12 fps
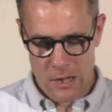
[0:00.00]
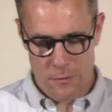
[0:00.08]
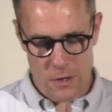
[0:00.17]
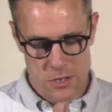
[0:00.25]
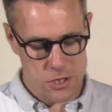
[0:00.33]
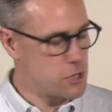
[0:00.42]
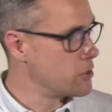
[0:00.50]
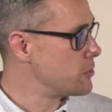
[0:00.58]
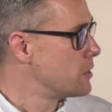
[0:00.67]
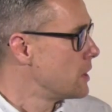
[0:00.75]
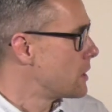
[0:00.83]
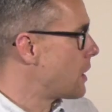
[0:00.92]
Verse 2,
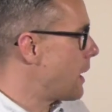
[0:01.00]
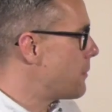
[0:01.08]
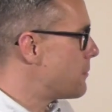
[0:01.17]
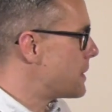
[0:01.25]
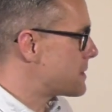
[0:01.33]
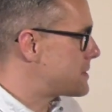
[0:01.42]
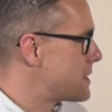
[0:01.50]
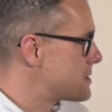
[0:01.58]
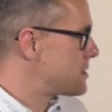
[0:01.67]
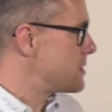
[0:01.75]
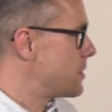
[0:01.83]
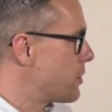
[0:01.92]
it
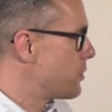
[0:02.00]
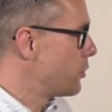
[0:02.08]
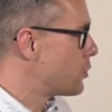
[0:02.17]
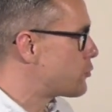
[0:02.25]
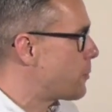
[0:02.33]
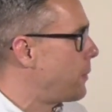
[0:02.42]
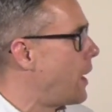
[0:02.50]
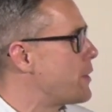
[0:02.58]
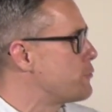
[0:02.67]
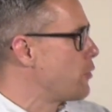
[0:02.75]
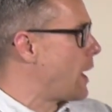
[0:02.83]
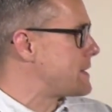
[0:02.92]
says, you know, the Lord
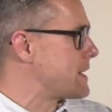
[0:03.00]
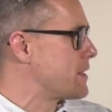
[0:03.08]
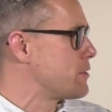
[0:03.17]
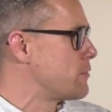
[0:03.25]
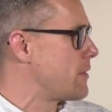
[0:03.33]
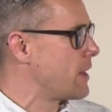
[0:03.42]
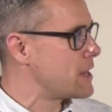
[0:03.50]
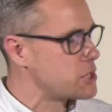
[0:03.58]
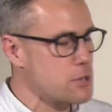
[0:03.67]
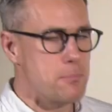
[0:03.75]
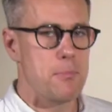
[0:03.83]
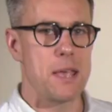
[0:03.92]
replied, write down the
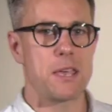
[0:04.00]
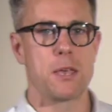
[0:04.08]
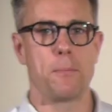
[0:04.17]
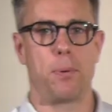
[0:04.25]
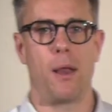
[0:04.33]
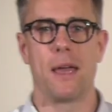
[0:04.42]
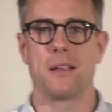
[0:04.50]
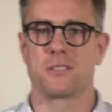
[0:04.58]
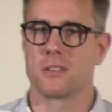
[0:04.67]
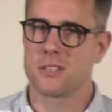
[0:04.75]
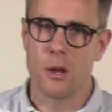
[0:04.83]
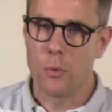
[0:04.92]
revelation, make it plain
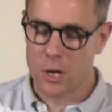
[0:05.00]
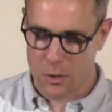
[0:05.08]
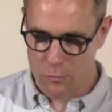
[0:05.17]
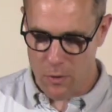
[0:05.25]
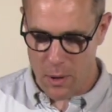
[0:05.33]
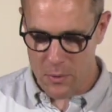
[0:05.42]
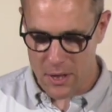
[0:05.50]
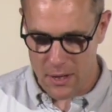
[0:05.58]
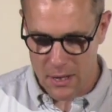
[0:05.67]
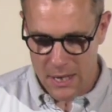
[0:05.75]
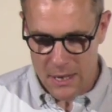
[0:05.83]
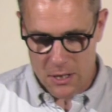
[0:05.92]
so someone can run with
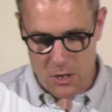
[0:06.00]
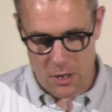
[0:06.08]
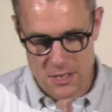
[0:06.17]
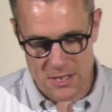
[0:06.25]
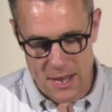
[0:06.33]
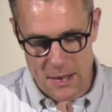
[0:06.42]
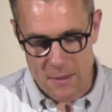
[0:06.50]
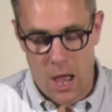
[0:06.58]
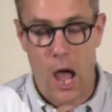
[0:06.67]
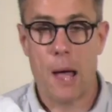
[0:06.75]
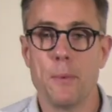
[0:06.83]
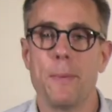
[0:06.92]
it. God's saying,
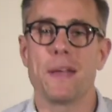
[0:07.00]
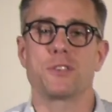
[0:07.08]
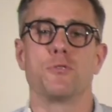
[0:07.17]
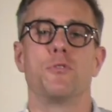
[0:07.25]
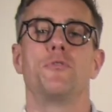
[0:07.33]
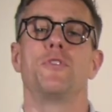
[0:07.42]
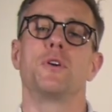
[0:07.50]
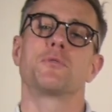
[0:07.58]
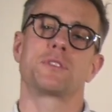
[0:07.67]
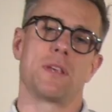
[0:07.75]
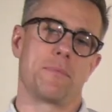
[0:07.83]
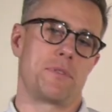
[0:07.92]
I'm about to reveal
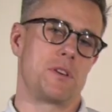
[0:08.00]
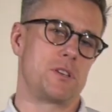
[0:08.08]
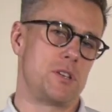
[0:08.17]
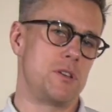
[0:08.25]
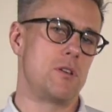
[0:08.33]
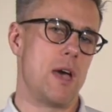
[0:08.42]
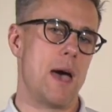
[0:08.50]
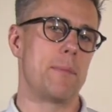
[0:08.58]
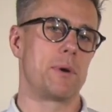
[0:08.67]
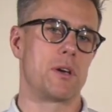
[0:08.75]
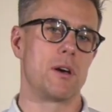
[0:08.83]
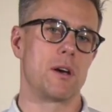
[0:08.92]
something to you,
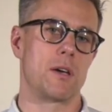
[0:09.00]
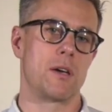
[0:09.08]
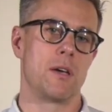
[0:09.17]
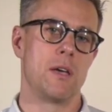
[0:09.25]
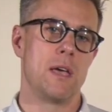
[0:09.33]
Habakkuk.